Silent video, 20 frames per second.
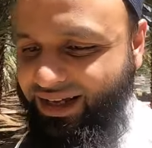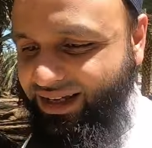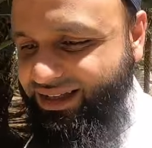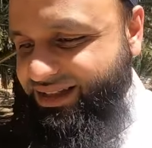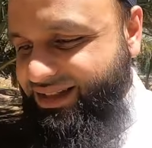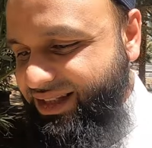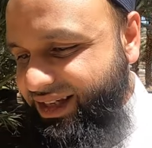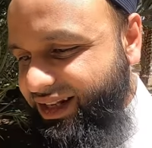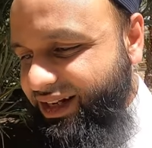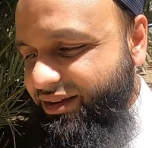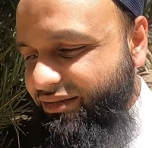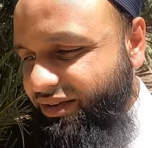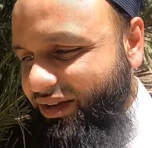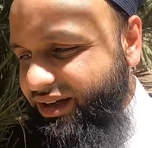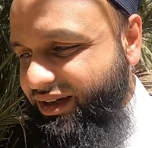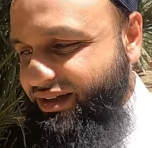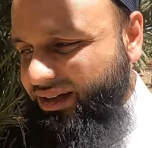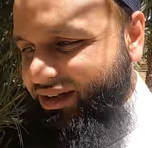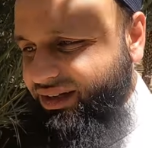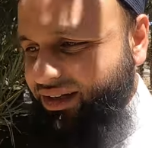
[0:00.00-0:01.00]
and
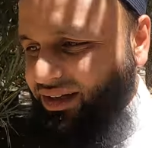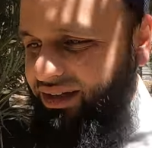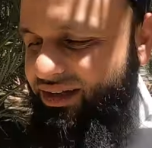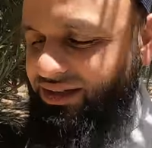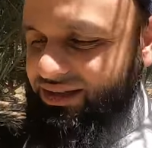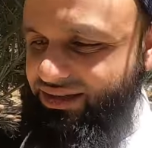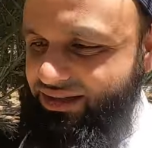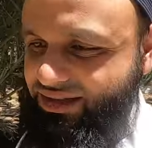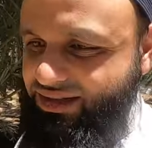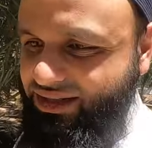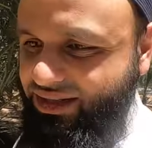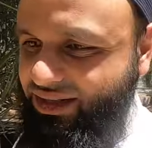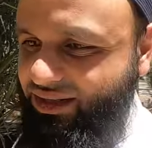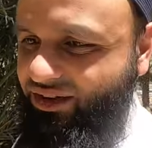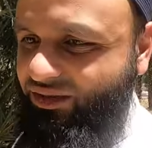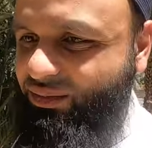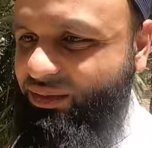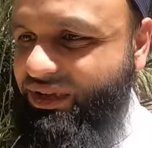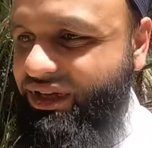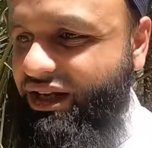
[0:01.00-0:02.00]
significant city
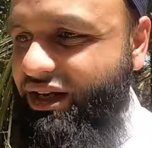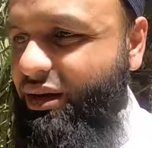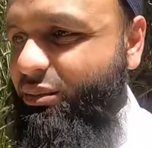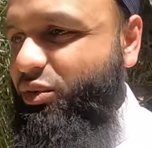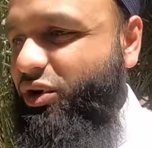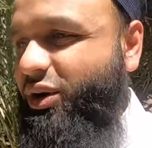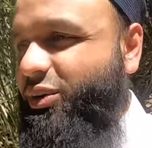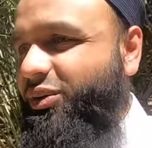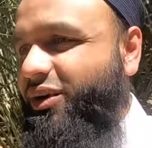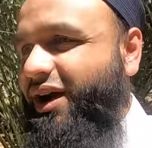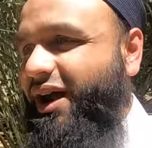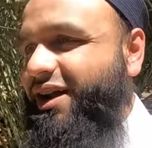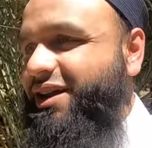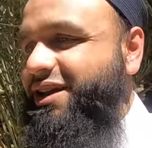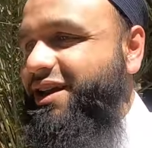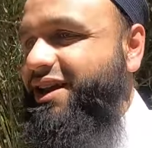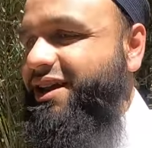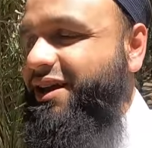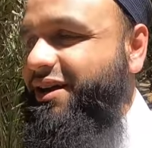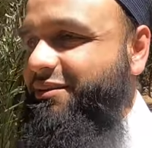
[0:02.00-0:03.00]
of Medina al-Munawwara and